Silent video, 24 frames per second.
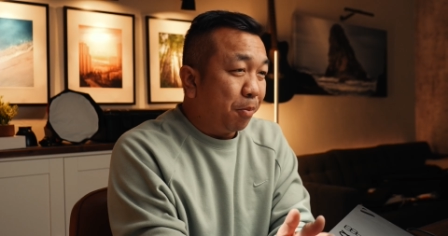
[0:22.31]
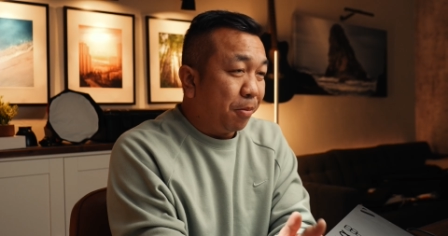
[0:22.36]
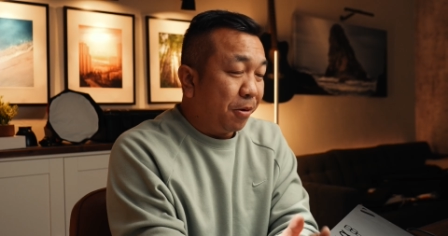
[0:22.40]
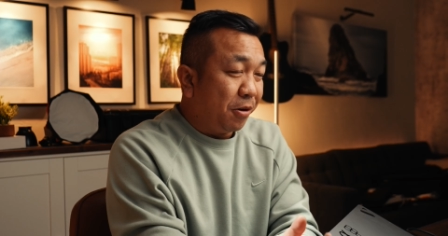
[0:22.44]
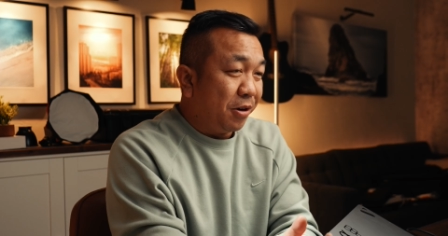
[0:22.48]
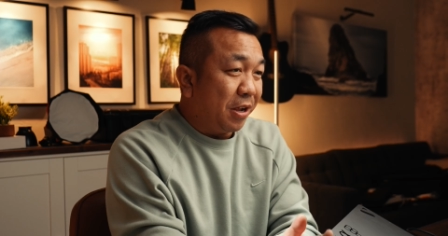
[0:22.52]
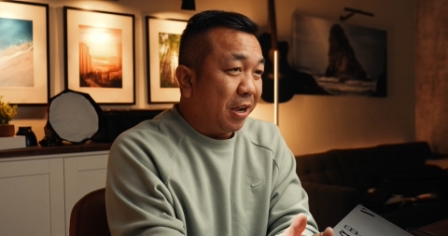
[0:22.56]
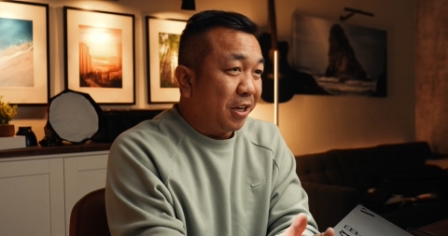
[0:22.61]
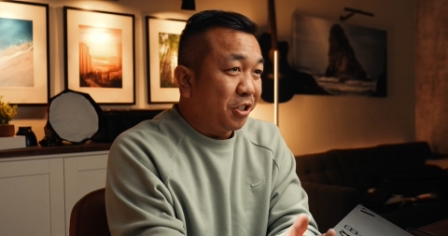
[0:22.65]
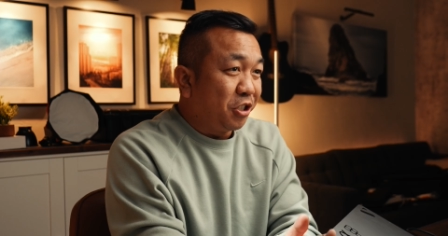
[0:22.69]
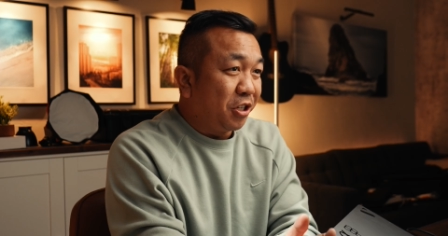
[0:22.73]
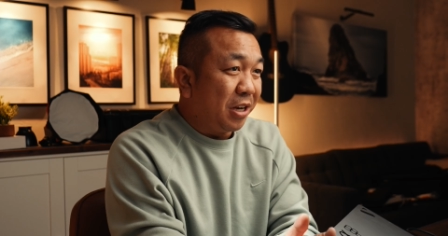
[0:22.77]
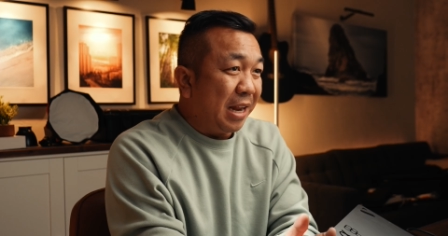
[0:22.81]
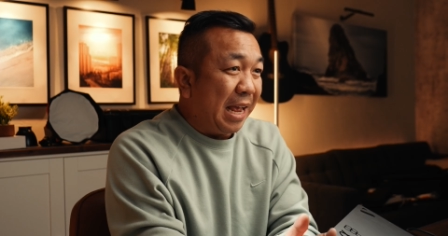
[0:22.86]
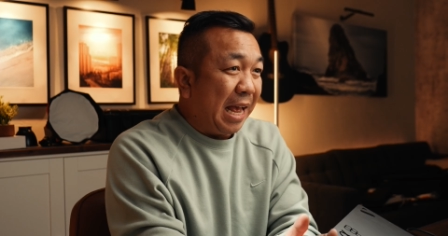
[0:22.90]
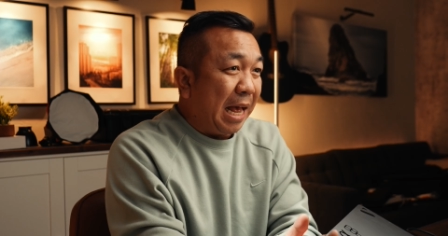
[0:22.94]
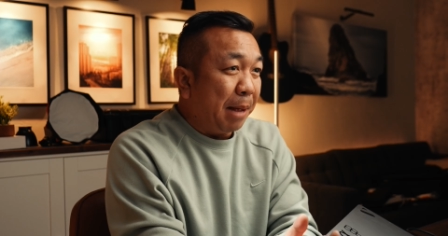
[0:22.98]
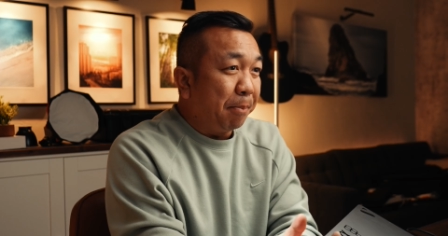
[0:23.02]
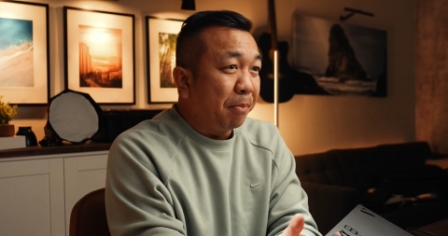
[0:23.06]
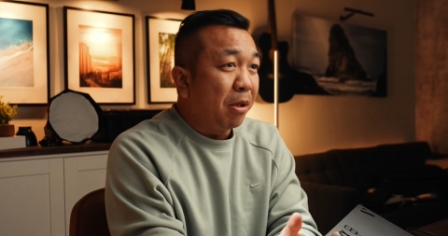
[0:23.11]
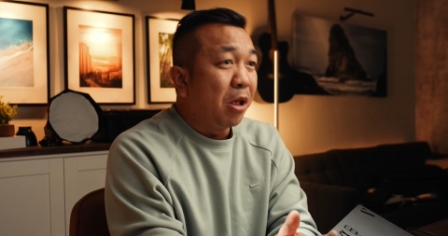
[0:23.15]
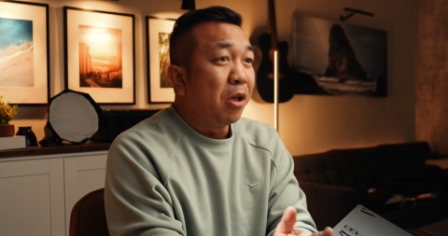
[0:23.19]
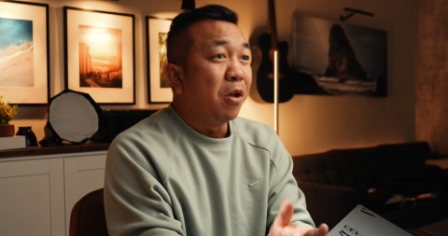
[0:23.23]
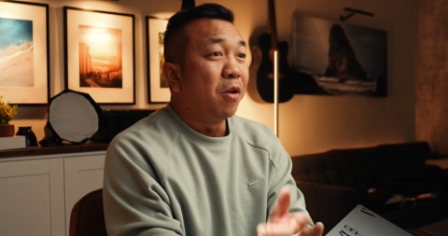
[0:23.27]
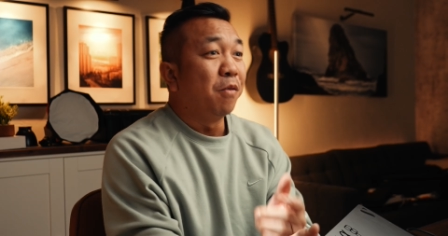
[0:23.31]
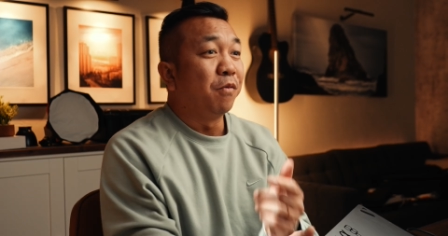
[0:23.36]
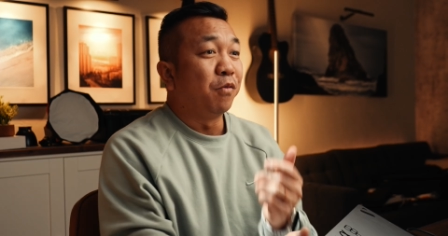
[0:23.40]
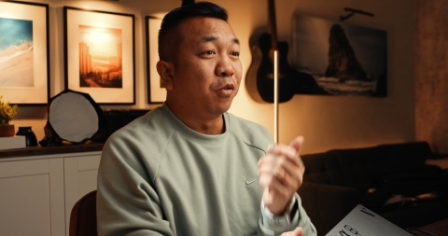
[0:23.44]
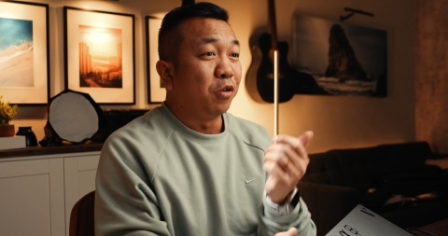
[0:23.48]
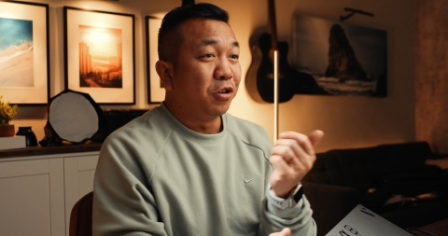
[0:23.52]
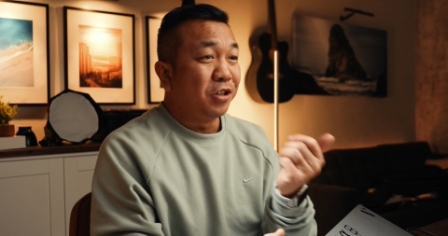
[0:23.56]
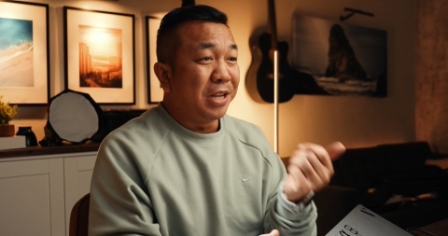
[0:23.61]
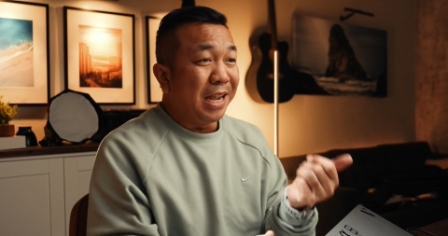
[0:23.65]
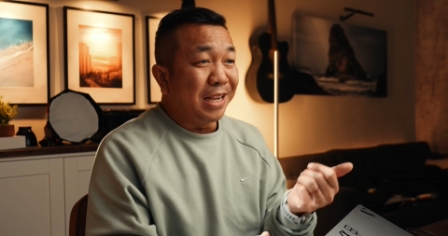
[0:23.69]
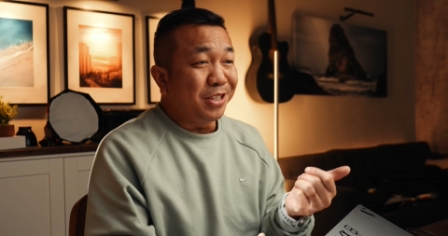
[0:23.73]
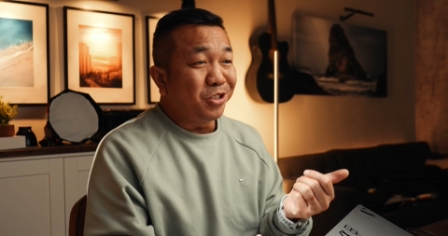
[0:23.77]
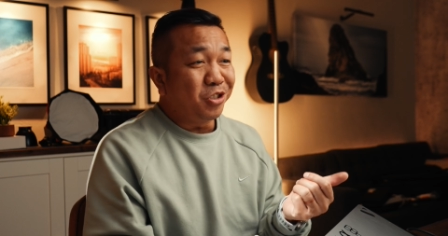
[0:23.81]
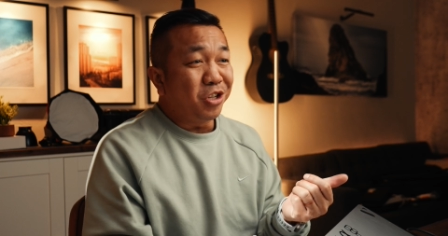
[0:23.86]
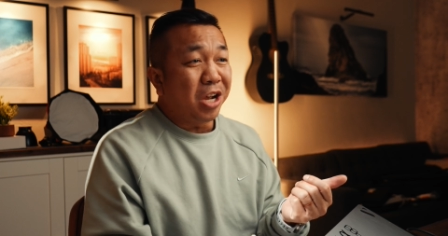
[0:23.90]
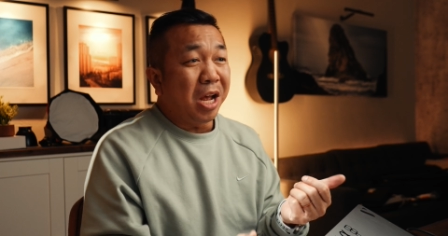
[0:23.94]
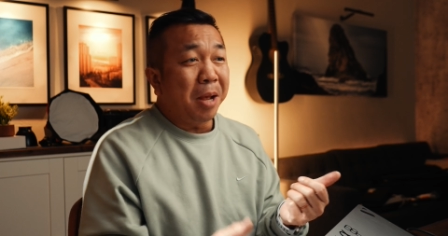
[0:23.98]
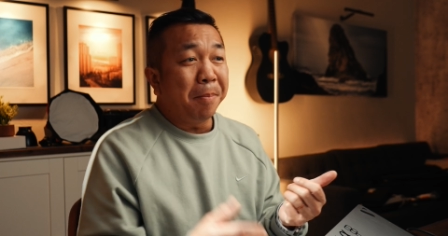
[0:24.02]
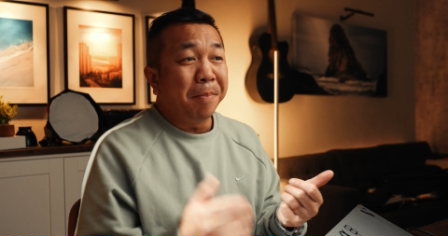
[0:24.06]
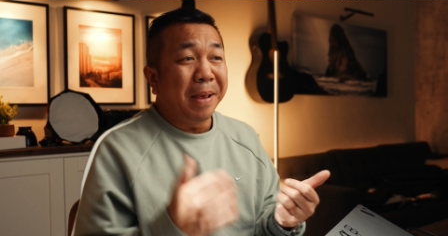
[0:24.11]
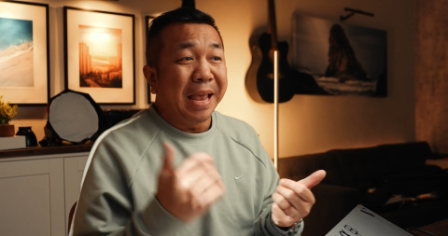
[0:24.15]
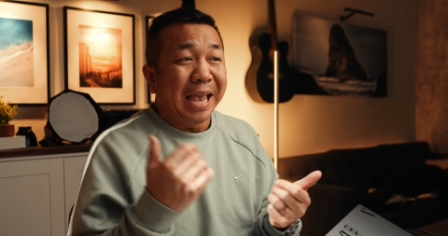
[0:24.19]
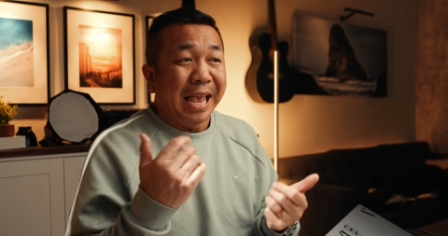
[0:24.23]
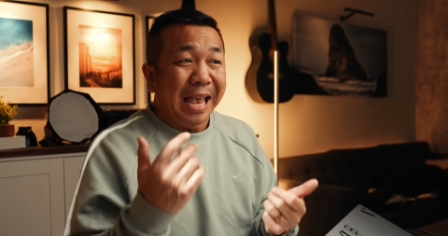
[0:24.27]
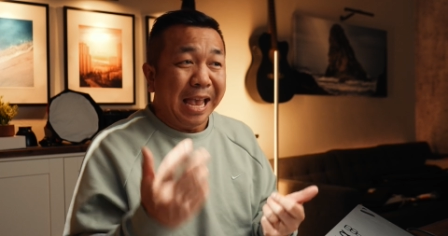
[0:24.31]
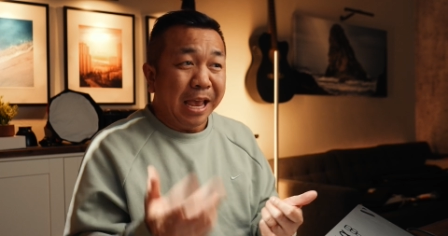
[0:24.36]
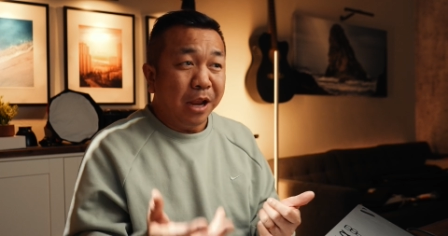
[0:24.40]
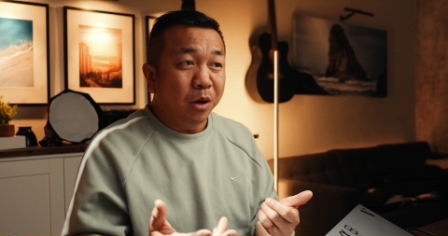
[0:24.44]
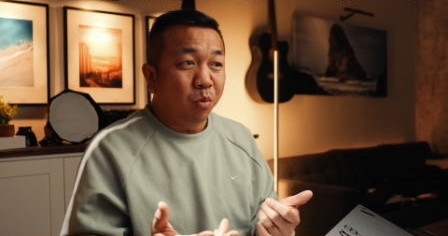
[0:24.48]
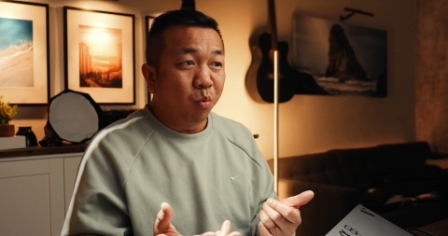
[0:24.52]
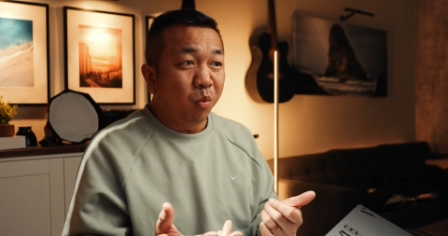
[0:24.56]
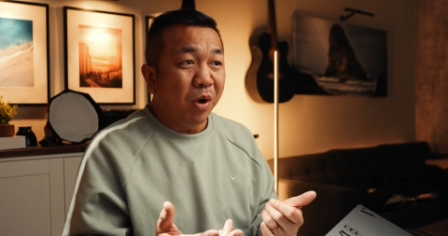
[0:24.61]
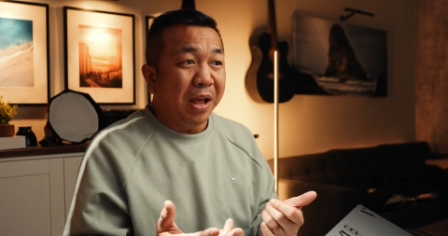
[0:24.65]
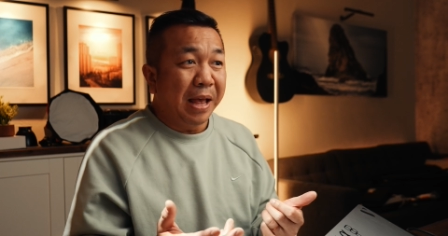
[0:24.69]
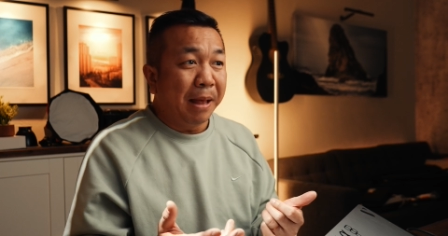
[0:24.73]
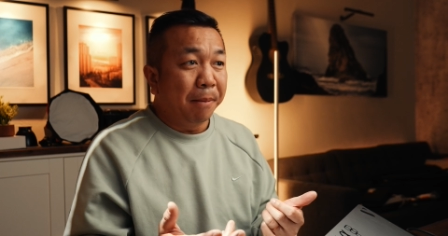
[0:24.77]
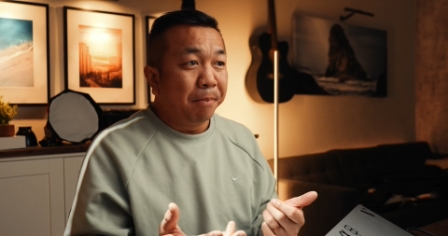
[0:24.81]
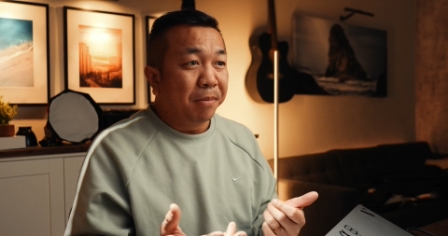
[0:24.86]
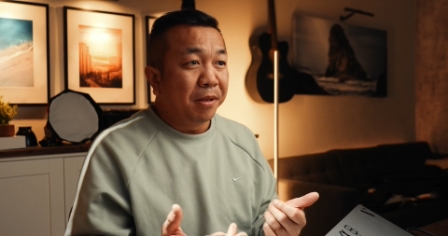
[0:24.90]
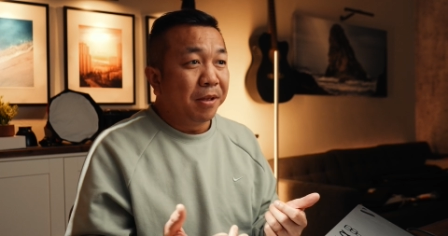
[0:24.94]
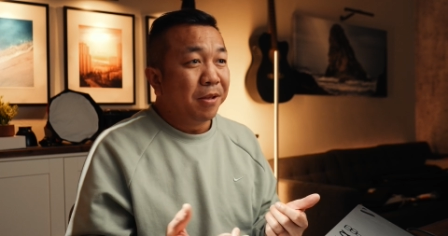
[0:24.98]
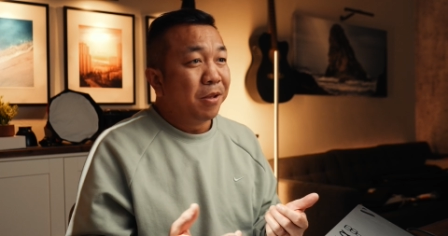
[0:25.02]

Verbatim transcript: production app for desktop and web.